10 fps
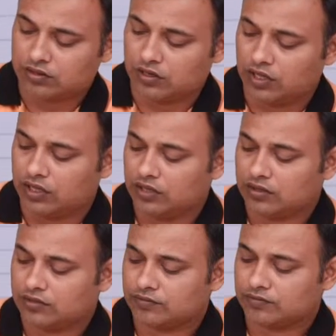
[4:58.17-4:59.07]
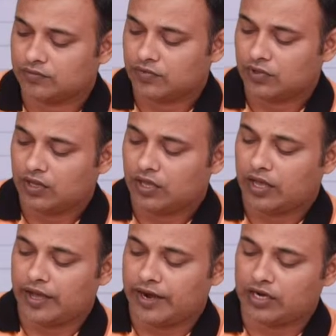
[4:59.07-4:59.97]
3.
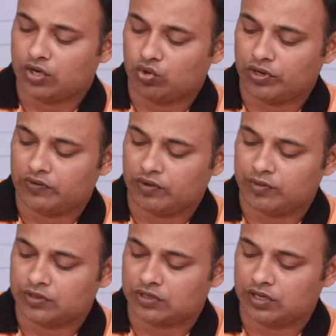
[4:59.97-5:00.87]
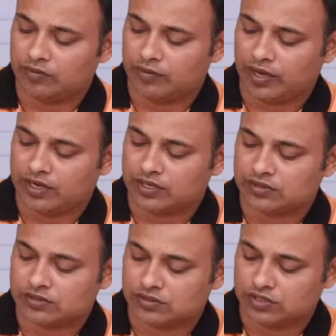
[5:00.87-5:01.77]
At 2, it will be 3
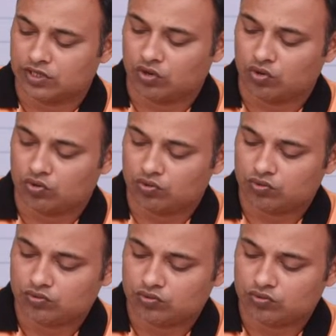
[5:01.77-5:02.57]
minus 0.